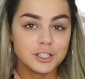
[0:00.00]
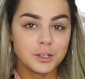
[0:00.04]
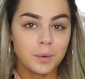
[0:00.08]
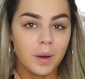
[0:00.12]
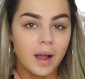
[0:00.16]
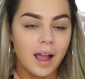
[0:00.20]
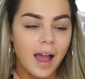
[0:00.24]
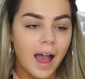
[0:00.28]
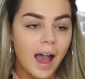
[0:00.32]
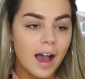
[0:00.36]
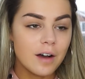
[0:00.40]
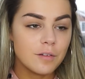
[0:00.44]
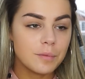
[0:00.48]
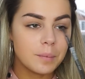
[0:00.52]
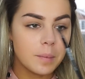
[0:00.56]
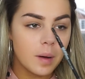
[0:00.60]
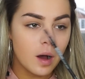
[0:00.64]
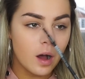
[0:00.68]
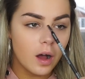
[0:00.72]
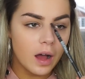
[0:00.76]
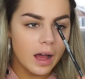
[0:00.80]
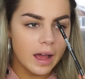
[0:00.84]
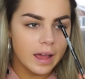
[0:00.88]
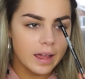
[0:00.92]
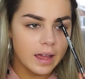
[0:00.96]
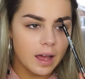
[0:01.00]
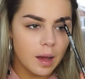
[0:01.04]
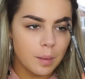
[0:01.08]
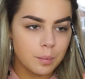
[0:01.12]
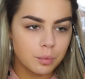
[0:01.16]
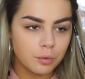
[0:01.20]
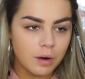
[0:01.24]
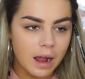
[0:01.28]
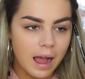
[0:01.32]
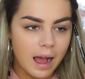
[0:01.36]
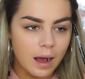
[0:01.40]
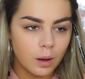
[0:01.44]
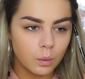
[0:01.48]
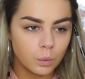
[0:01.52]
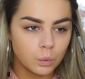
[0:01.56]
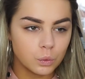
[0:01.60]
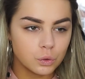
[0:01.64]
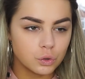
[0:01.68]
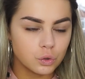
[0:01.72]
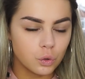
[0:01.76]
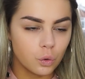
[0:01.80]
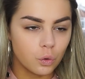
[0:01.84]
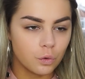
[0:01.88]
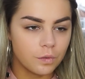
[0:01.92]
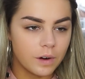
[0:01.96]
So I have my
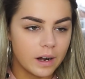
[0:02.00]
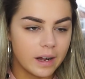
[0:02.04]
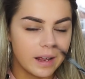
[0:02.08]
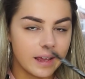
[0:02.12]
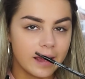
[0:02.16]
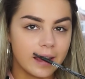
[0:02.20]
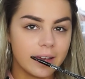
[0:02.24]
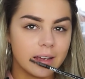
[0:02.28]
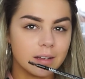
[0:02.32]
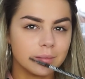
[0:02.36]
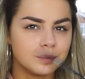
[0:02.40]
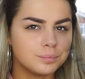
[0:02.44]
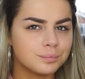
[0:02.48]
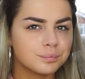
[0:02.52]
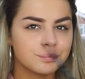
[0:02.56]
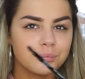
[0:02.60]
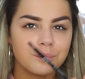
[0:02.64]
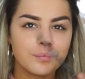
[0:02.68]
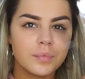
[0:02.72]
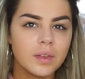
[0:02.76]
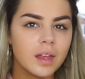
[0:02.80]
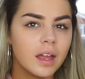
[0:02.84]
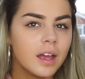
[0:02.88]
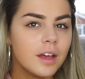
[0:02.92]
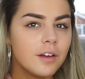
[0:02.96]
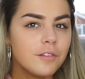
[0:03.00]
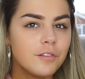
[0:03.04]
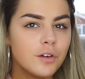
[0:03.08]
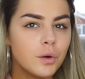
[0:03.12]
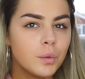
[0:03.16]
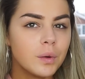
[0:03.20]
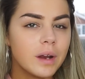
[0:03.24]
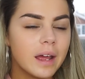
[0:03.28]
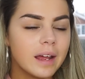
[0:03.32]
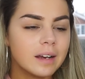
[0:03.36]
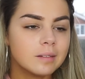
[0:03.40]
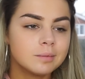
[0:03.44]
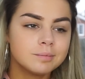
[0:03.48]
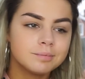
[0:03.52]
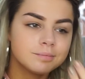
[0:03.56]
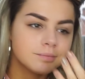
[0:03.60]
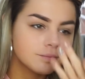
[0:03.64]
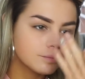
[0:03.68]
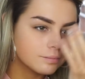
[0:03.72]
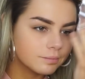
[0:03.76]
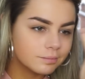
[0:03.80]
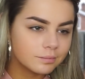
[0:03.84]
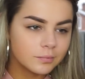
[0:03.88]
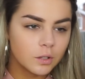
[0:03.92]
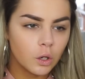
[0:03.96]
brows already filled in,
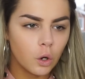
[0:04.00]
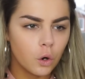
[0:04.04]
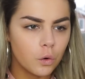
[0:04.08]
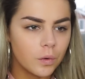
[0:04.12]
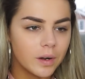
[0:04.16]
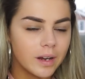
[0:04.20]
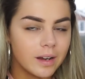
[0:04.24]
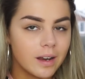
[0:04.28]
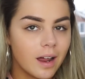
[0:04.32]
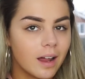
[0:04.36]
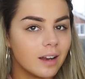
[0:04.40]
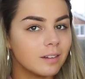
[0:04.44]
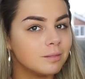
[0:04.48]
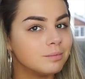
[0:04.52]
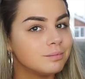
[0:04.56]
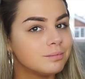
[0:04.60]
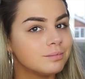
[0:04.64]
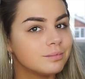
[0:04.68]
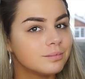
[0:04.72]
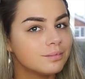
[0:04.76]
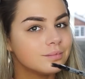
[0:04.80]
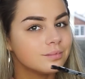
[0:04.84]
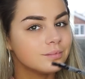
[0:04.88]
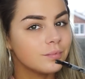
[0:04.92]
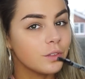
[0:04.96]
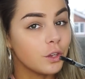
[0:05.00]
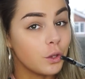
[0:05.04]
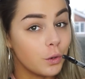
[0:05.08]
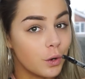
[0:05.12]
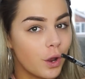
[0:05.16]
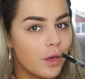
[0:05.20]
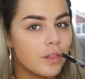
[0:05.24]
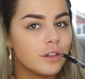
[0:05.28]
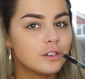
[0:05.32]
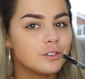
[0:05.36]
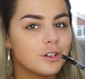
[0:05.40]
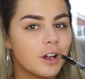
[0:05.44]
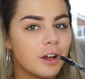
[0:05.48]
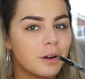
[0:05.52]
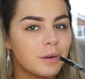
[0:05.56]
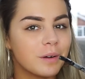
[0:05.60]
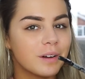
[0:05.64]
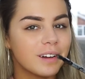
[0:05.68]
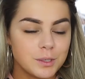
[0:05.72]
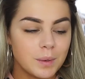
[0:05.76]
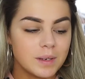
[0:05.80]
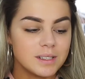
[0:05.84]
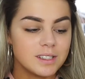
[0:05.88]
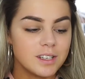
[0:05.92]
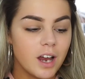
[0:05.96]
already done, you know the
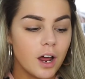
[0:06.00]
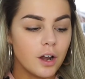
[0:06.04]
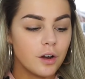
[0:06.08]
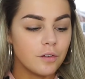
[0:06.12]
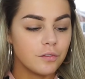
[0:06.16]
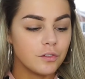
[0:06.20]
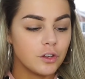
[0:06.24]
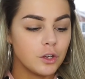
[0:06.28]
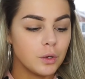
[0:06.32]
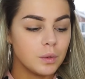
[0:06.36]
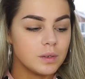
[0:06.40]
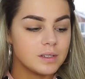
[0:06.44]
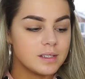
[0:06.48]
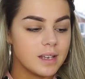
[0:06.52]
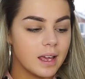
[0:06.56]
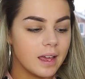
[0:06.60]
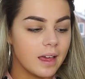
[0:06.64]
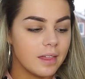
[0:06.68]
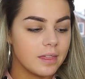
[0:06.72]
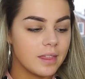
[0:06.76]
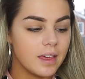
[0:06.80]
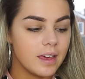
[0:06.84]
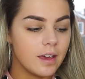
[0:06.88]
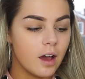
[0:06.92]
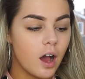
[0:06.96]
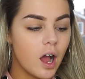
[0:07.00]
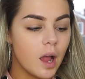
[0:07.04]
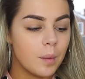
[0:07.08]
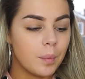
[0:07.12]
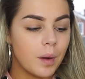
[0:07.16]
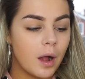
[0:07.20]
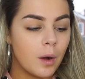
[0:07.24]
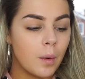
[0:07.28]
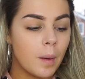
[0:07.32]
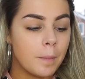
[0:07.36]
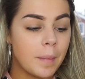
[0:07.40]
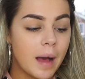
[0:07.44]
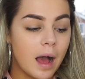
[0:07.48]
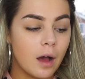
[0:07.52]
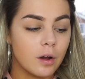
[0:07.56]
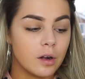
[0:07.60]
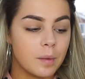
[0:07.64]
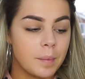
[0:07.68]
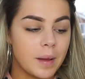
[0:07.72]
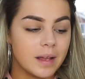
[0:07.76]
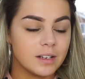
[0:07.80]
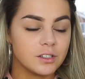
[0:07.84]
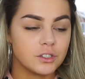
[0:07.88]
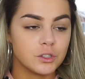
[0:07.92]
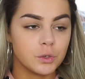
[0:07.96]
drill. So I start off using the eyebrow
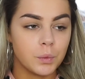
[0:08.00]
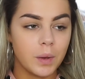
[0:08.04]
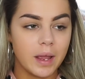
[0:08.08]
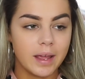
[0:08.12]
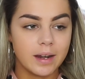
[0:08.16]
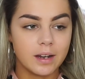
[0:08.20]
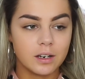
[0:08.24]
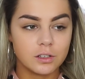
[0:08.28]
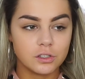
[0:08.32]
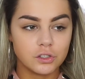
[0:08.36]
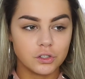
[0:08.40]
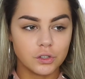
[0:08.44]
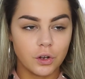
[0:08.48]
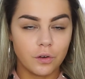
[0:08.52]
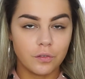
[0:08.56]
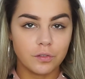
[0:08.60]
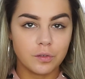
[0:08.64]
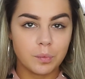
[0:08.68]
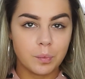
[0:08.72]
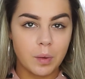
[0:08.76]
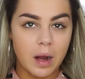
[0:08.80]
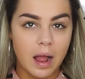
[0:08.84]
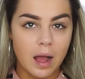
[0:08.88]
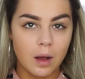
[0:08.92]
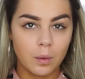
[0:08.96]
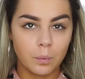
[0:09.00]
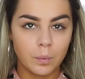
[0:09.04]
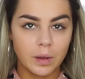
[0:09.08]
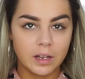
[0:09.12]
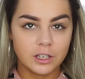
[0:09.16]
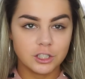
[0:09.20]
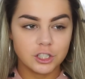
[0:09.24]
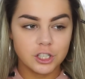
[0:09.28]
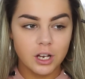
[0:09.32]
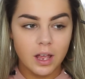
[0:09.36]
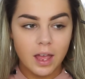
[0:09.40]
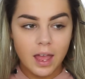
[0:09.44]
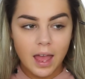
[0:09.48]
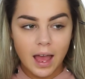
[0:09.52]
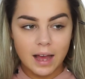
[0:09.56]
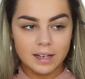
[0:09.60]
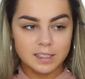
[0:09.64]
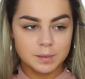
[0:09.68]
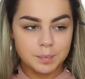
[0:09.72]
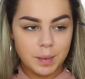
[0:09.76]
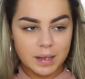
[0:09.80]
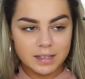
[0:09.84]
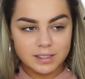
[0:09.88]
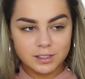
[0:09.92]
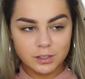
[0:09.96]
powder pencil in soft brown, which
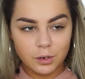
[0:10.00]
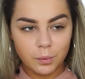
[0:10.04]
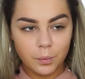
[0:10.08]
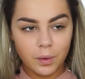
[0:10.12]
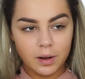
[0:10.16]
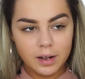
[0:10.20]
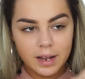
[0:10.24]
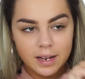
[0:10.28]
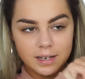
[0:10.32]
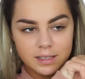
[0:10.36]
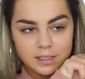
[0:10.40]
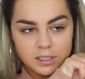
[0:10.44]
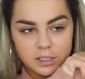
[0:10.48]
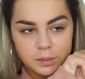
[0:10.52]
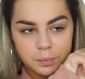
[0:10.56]
has pencil on one end,